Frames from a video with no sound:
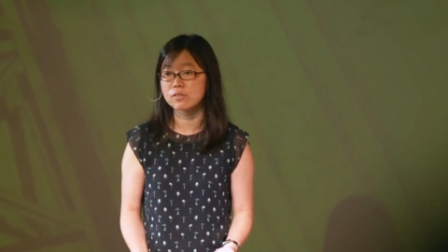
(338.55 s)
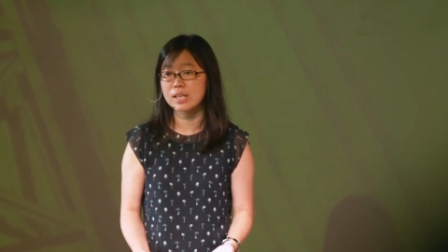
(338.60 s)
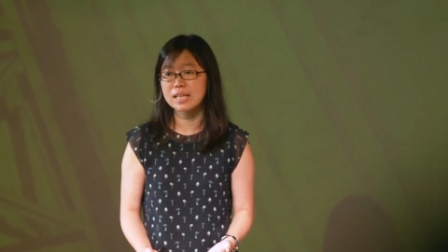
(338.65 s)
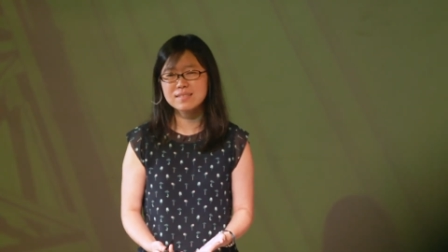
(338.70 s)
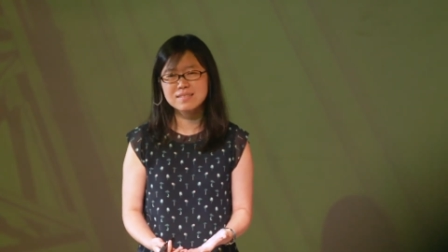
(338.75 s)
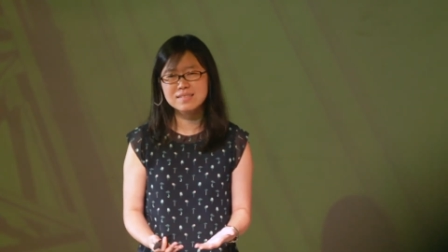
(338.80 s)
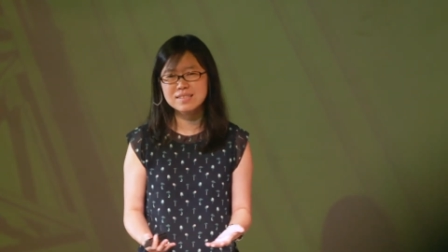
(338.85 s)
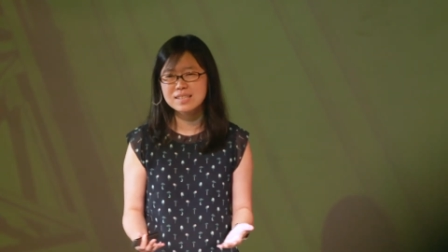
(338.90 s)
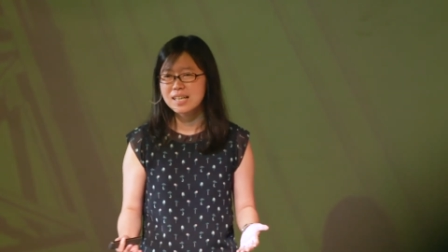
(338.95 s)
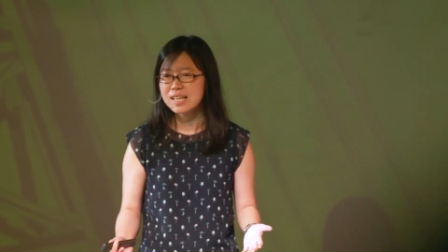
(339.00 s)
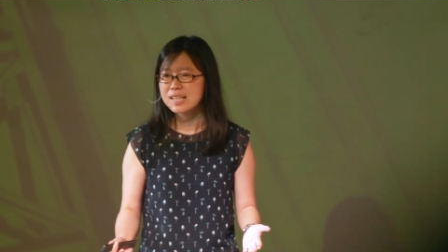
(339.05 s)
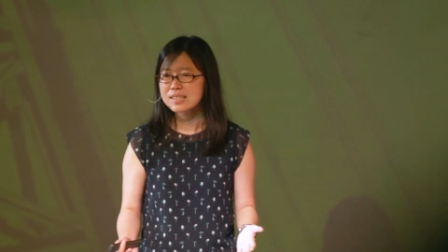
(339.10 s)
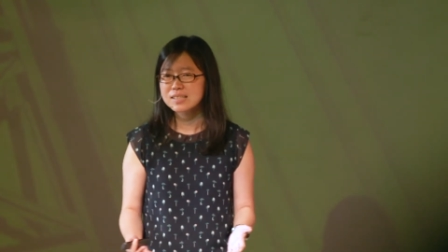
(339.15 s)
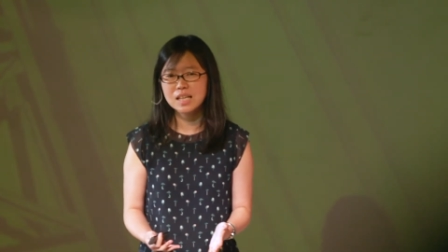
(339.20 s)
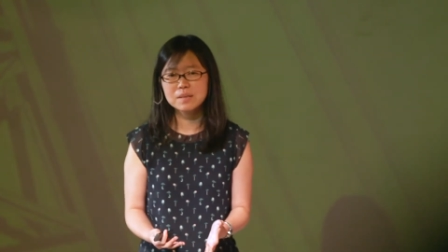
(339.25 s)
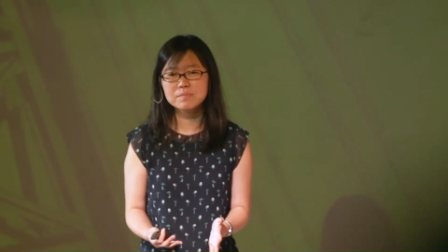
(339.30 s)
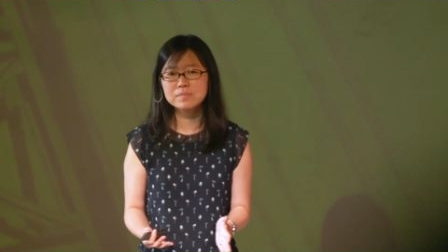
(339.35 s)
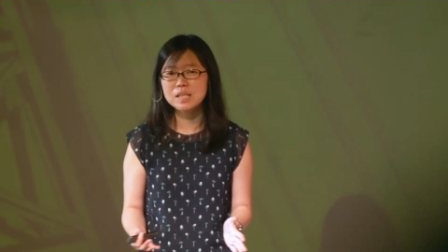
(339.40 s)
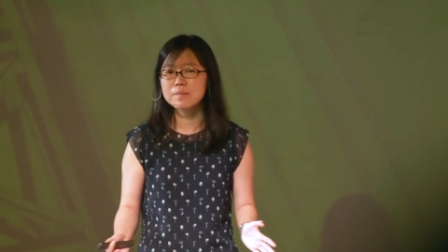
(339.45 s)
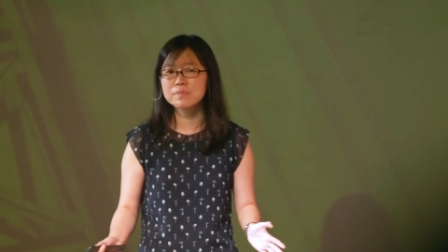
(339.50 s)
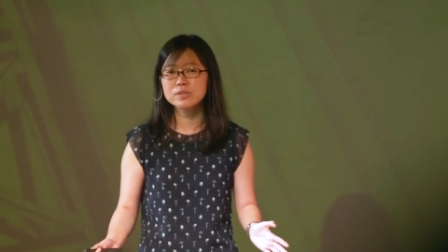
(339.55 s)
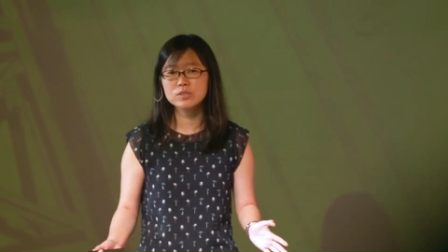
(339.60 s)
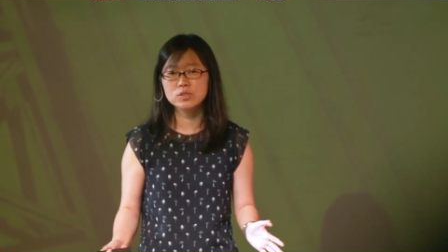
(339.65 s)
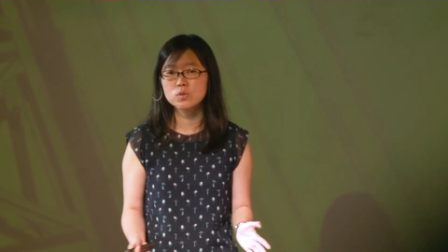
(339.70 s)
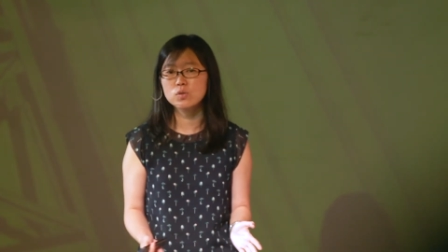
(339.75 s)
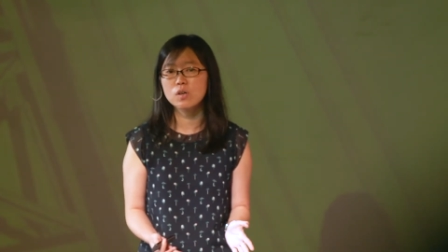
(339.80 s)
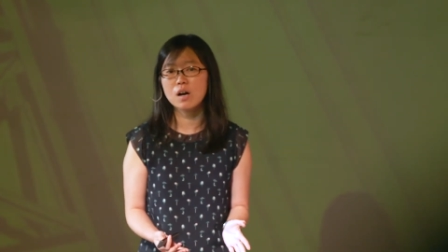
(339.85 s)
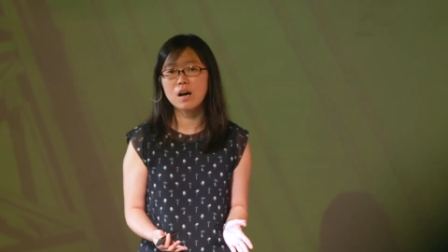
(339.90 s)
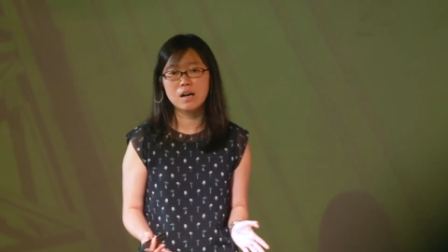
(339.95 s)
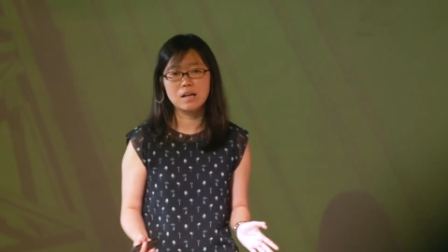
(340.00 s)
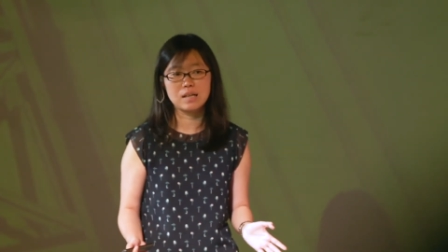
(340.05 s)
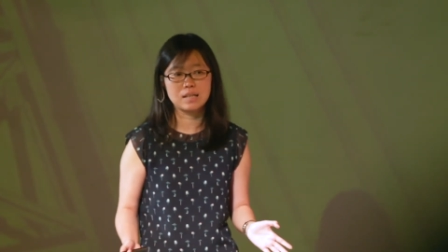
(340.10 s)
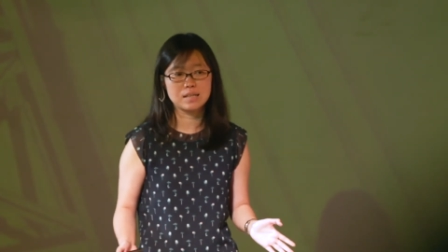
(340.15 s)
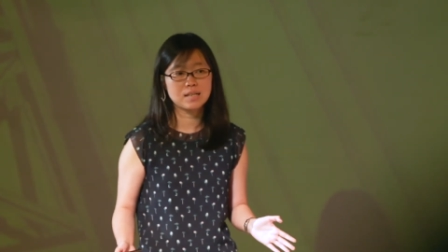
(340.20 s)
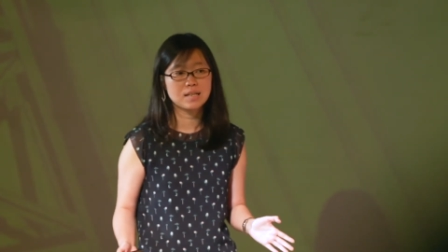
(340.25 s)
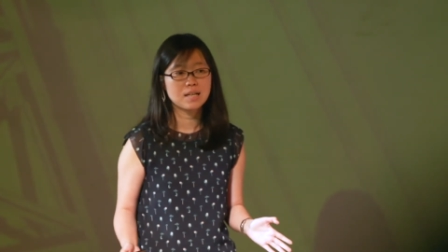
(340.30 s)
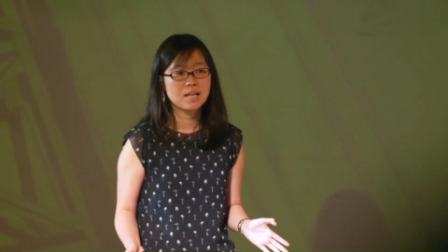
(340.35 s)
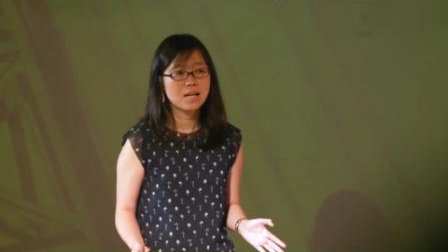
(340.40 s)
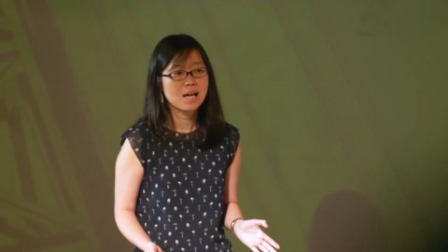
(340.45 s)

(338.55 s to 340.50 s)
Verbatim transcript: So that's sometimes too hard.